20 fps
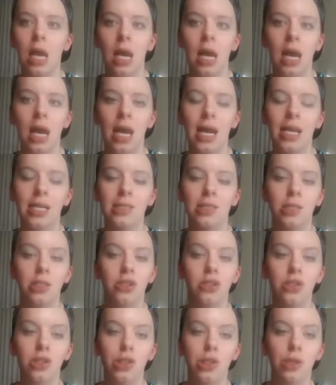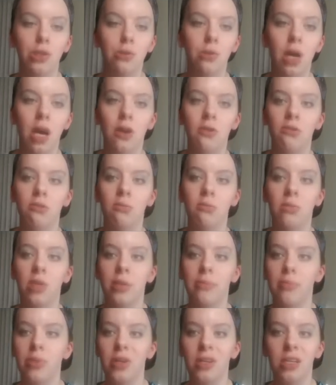I do not
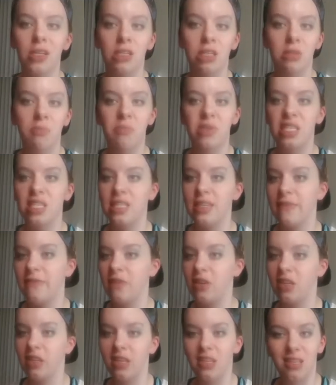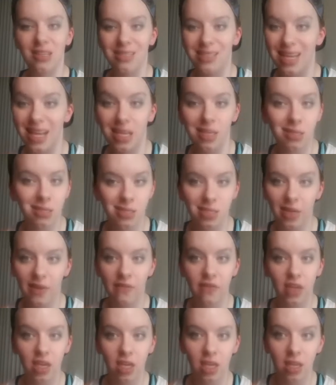remember specifically the dates of
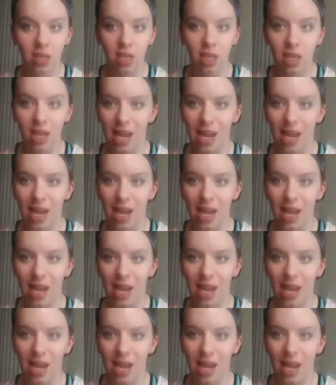anything.